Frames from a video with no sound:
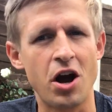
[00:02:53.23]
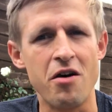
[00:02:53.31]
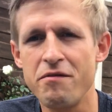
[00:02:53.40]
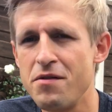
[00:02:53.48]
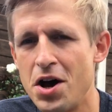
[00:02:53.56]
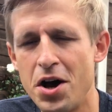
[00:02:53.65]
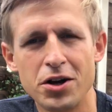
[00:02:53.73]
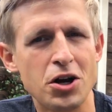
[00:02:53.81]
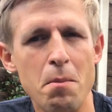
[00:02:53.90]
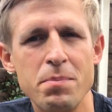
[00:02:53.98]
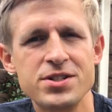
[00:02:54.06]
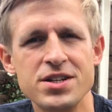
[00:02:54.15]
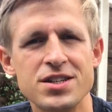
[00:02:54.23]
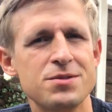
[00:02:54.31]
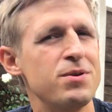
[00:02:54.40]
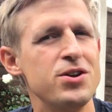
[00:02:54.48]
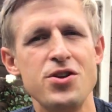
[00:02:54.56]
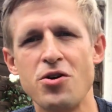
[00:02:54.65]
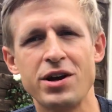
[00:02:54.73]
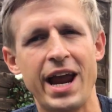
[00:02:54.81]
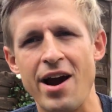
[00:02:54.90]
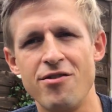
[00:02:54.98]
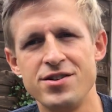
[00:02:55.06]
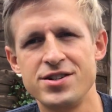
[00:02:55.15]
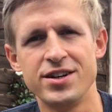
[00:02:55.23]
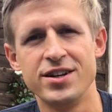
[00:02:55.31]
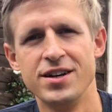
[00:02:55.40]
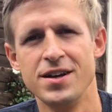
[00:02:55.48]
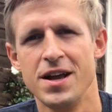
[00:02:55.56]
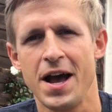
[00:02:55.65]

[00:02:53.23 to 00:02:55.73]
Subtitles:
competence but no character